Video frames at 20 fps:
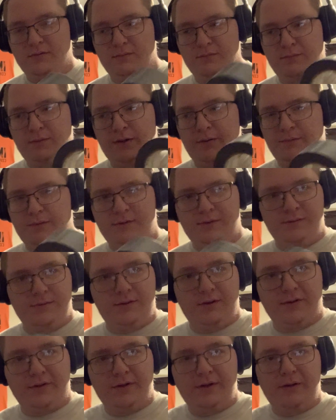maybe some
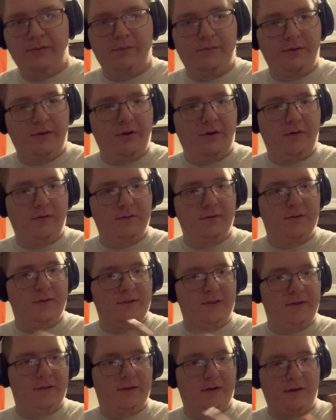duct tape. We always
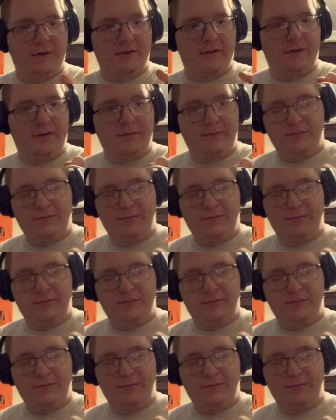need duct tape,